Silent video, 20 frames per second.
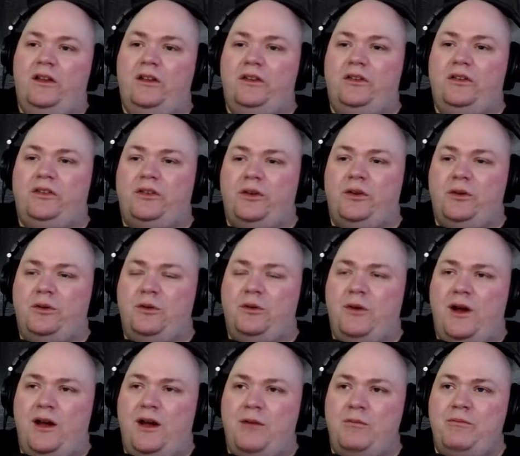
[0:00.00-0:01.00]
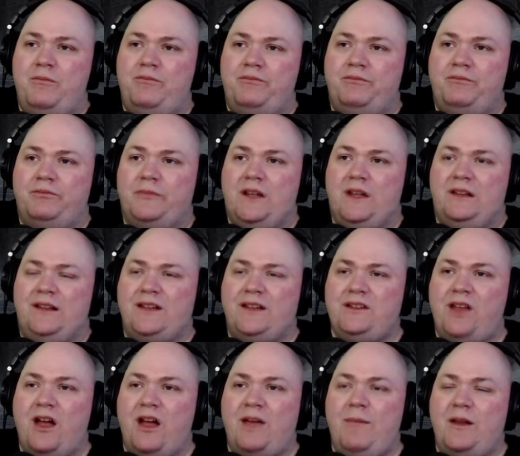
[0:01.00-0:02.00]
So let's
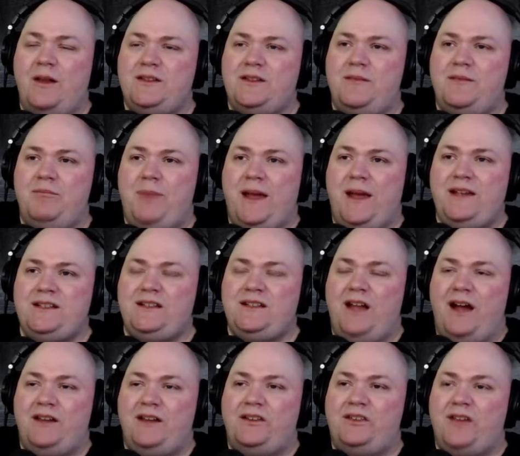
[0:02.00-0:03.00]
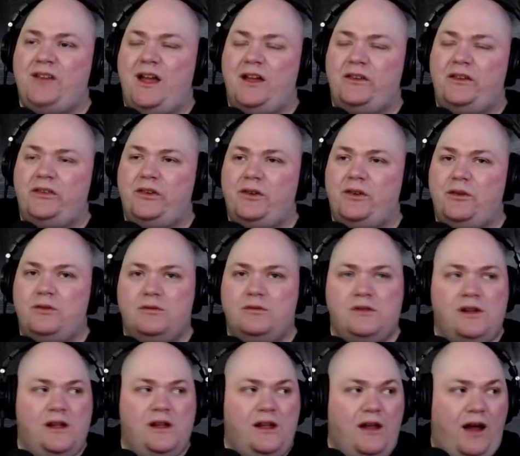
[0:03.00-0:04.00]
talk about some baseline state. So
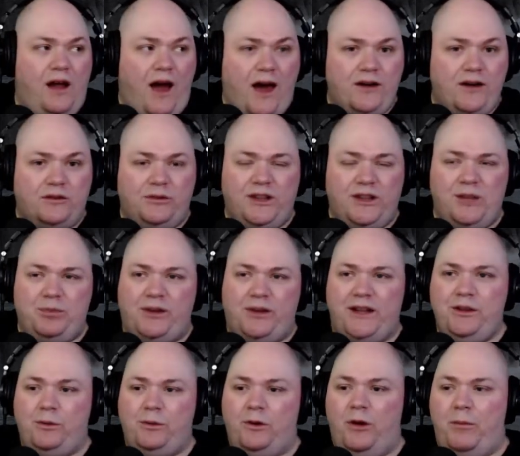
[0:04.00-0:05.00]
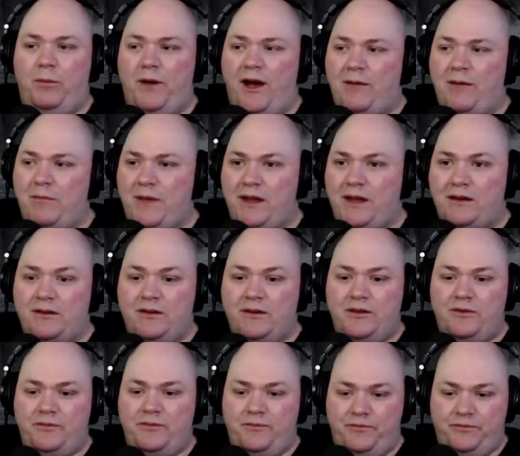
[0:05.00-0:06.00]
I don't really play the Robot Men,
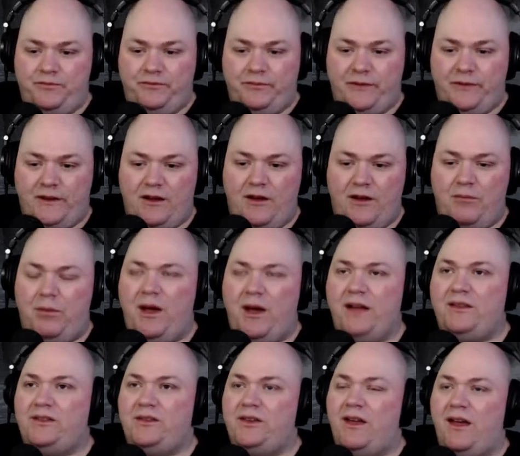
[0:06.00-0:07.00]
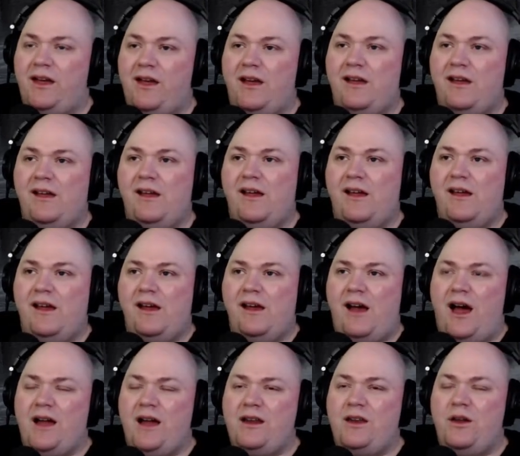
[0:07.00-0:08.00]
but
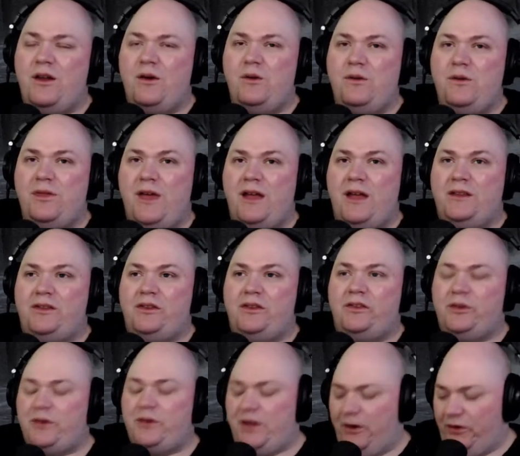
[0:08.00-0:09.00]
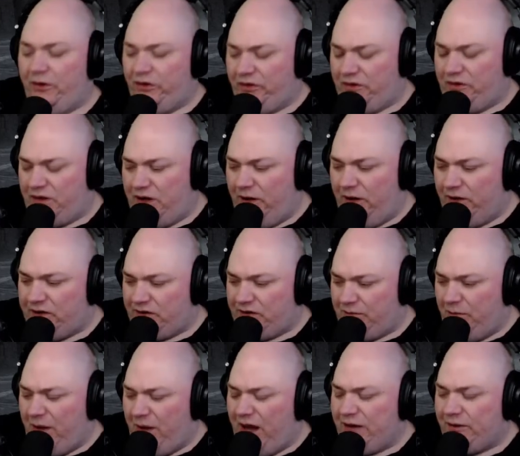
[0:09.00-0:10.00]
I know that. So here's
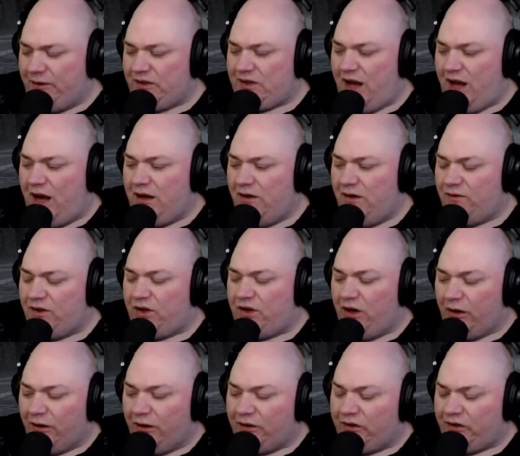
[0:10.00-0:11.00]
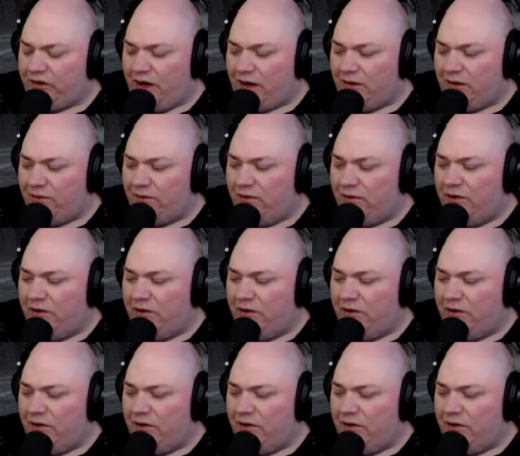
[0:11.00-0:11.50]
my understanding of the current state of